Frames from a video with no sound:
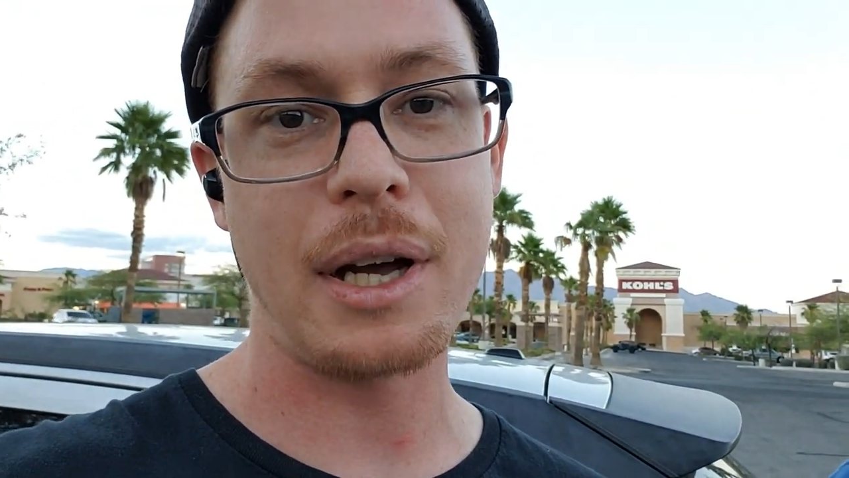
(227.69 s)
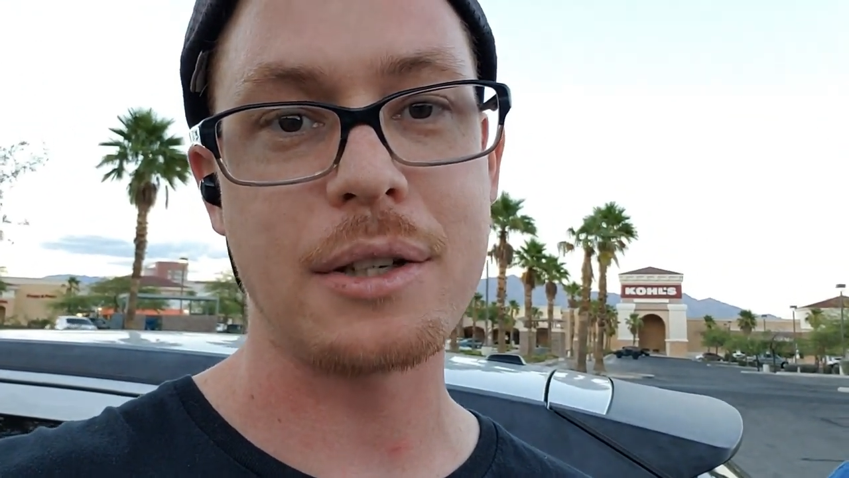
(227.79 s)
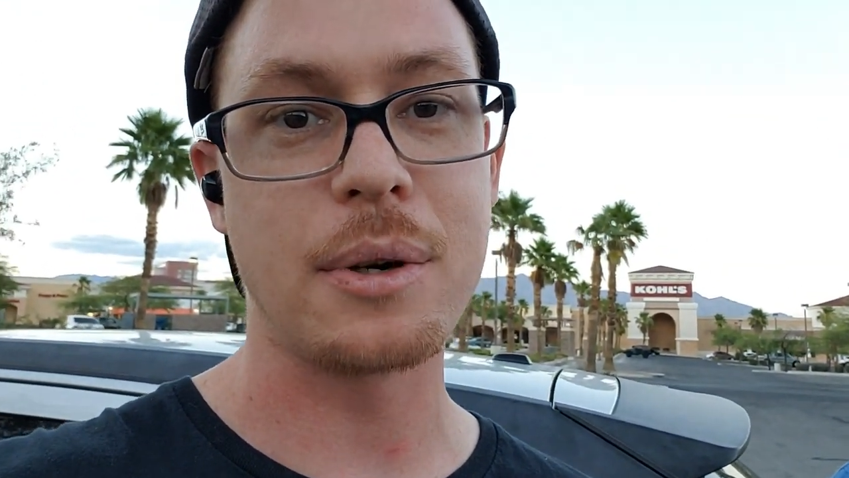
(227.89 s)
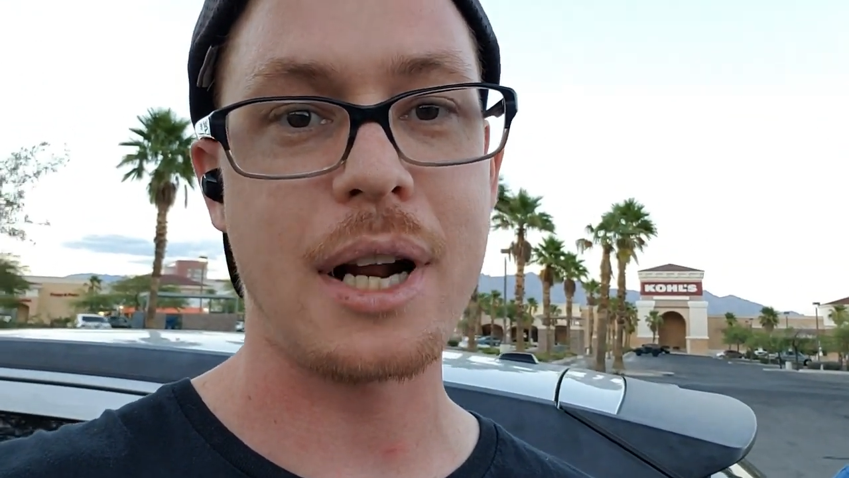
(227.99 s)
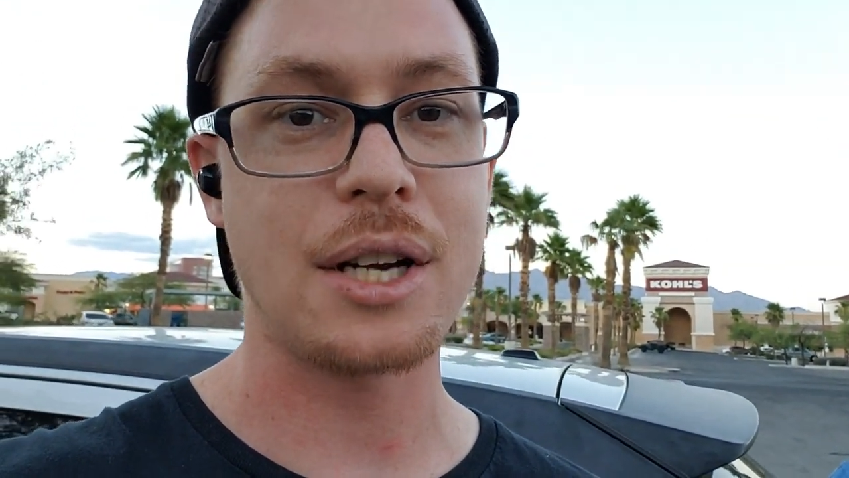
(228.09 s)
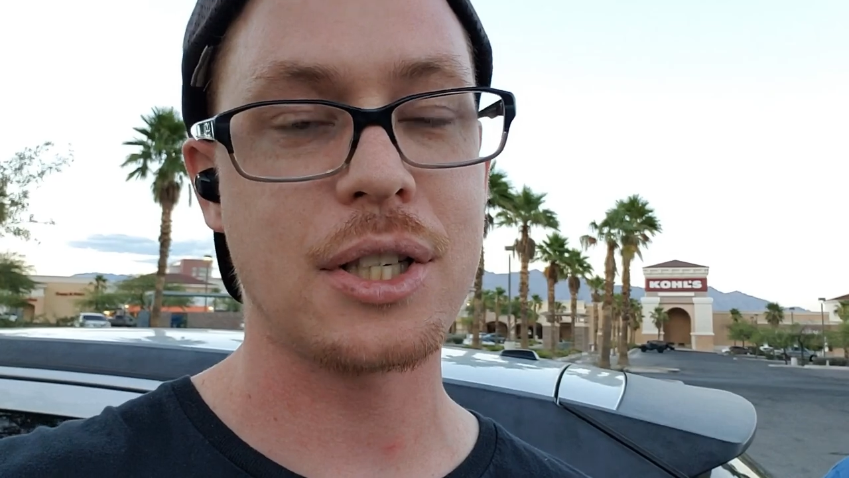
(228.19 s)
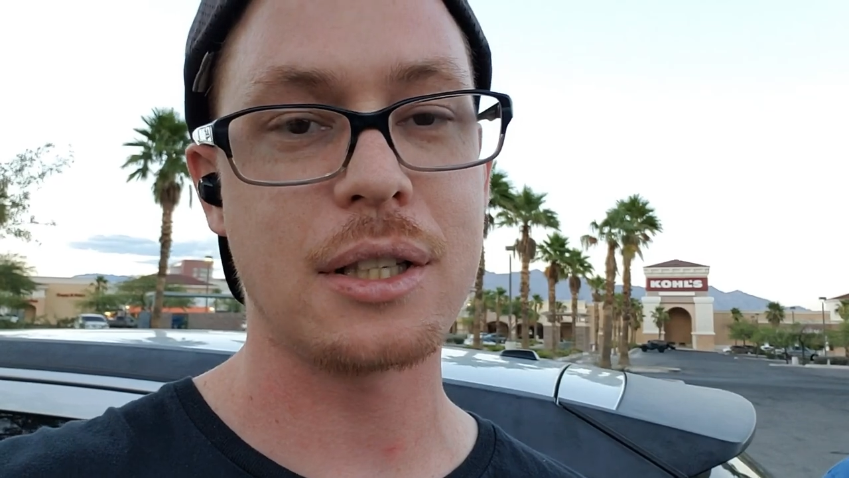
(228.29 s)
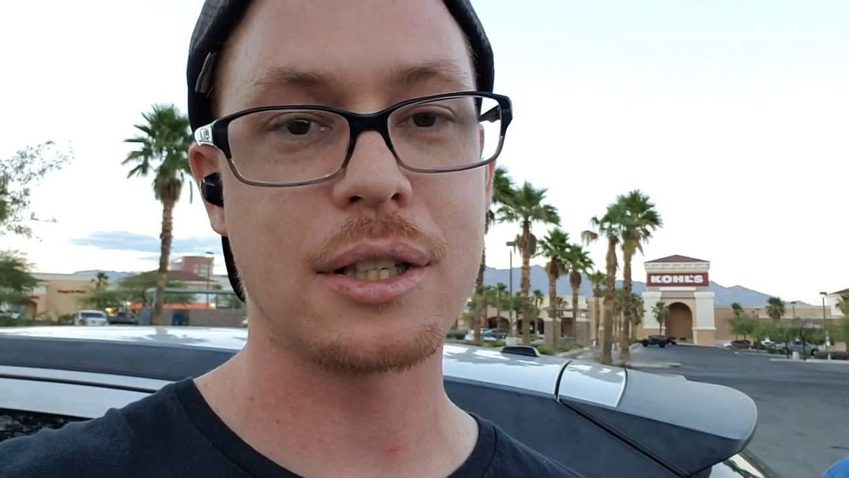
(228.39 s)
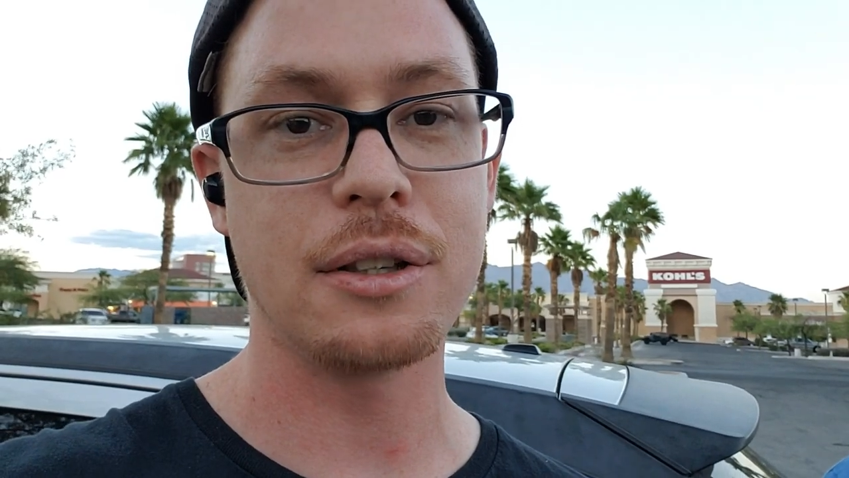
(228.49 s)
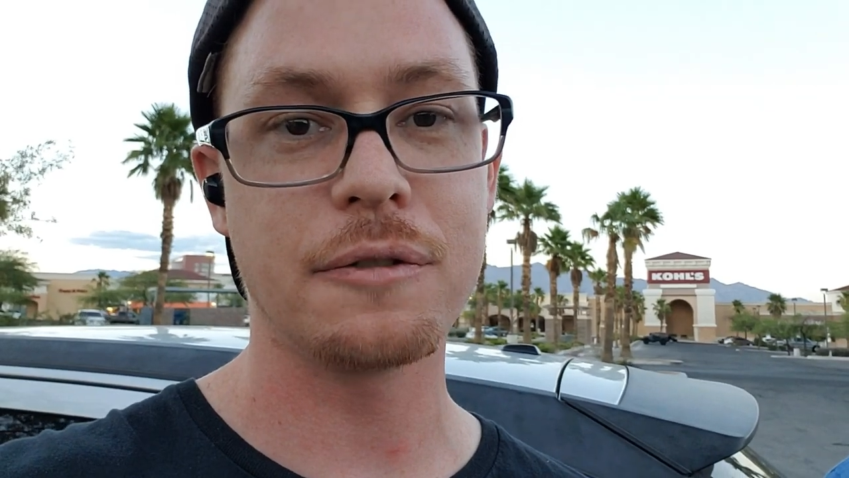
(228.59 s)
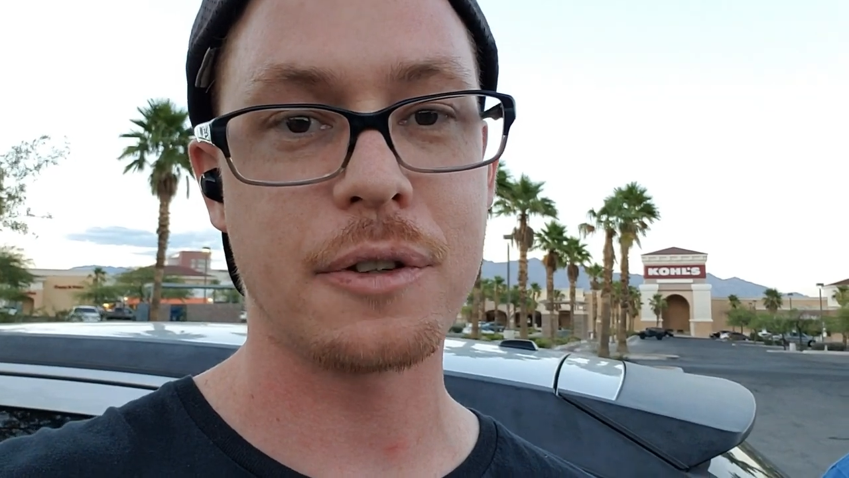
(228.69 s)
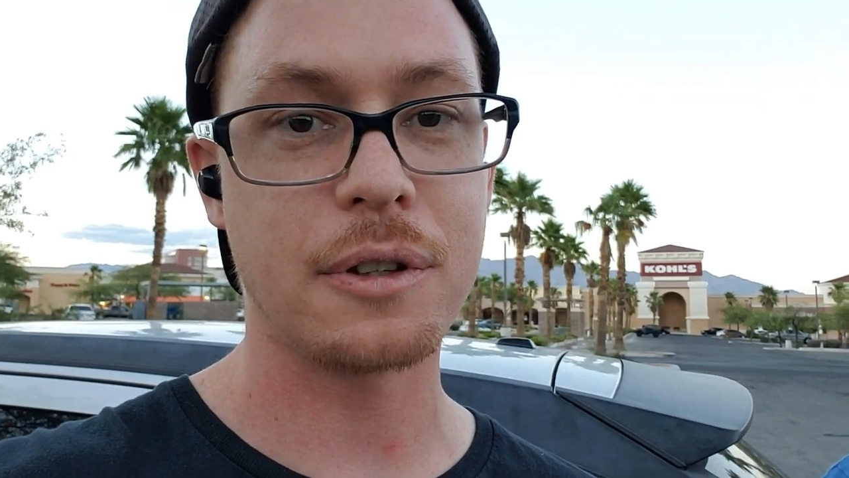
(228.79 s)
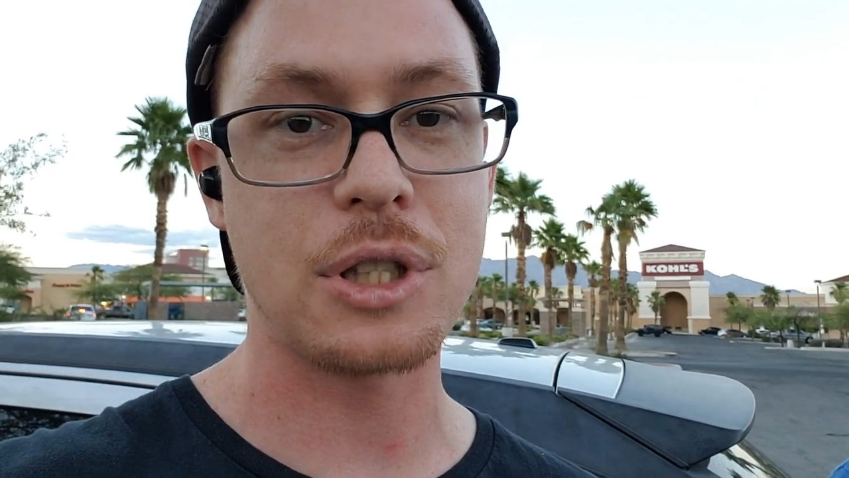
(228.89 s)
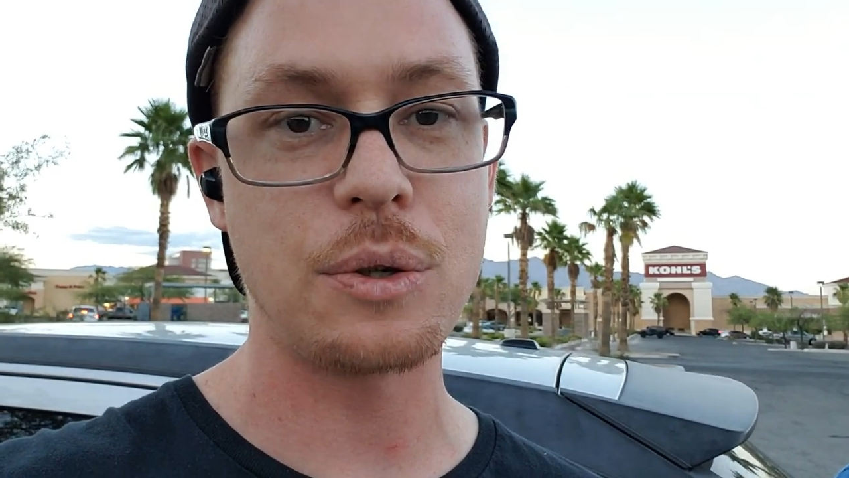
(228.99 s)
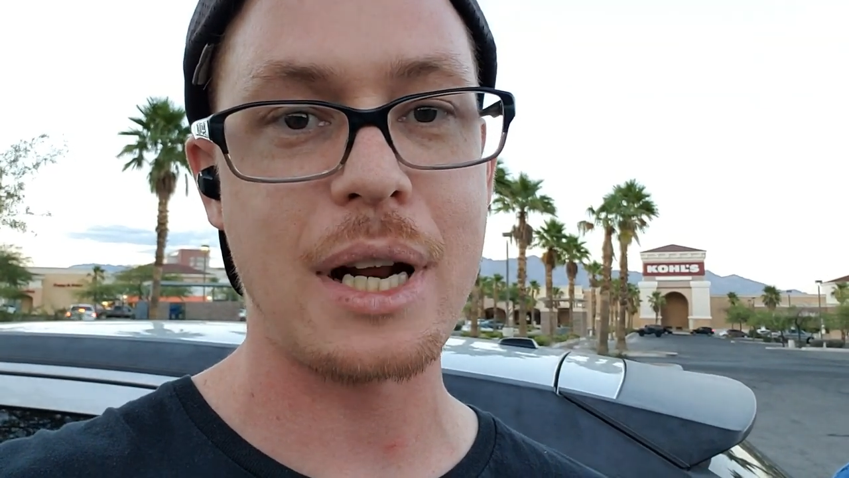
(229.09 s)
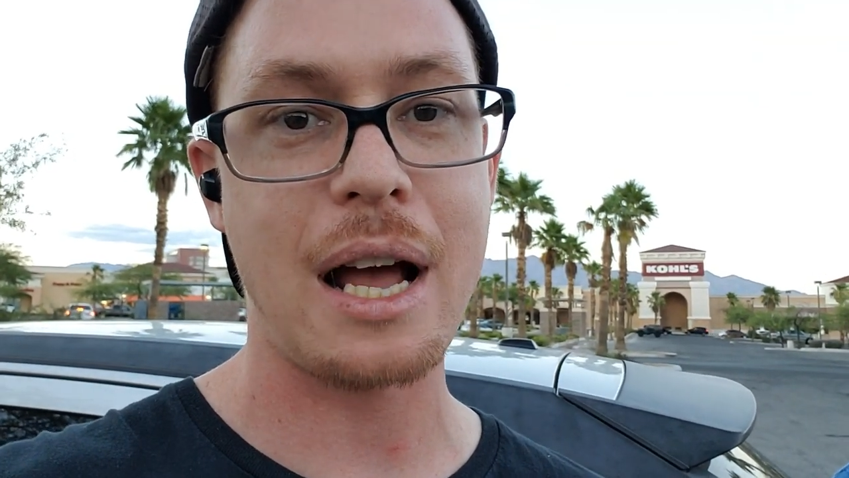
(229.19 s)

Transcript: by DoorDash getting killed for two and